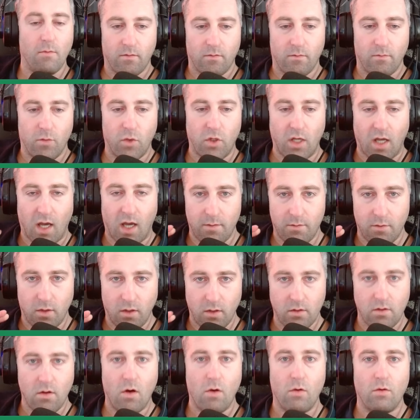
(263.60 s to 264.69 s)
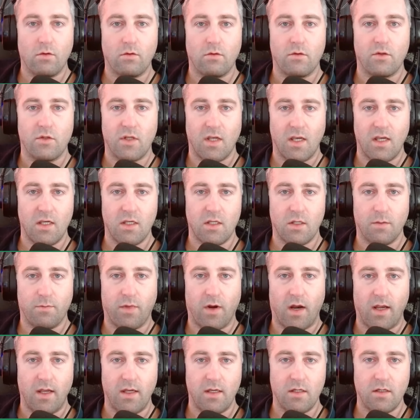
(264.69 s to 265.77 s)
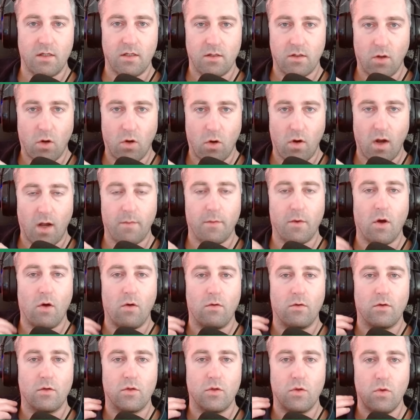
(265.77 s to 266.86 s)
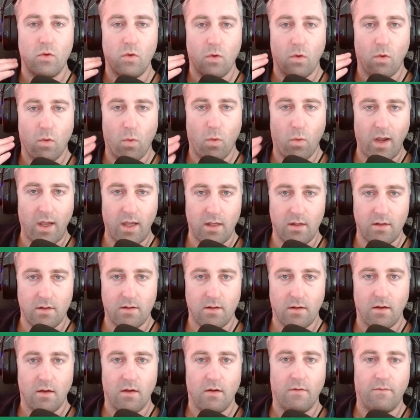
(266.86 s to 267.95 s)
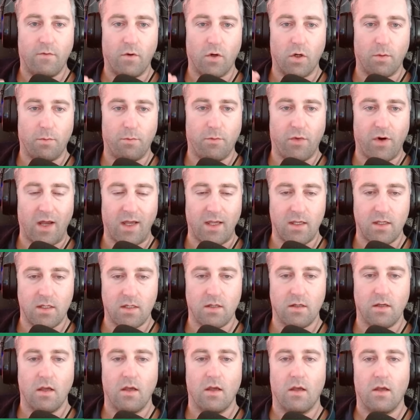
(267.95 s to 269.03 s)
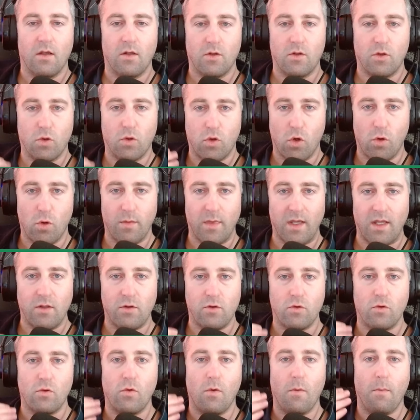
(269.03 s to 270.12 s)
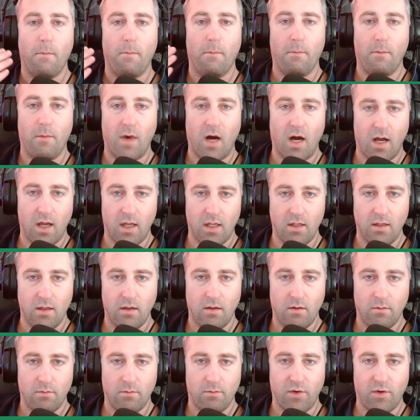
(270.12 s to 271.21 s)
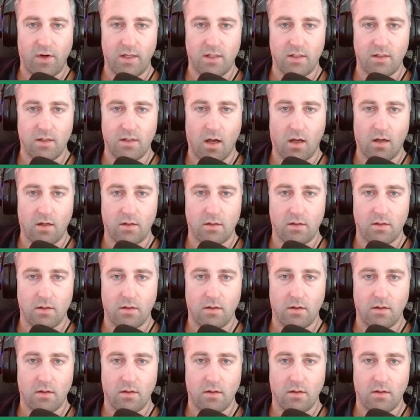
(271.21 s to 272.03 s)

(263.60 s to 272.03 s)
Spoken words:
but I'm not going to change the price. No, I'm going to wait for the price to come into my price targets.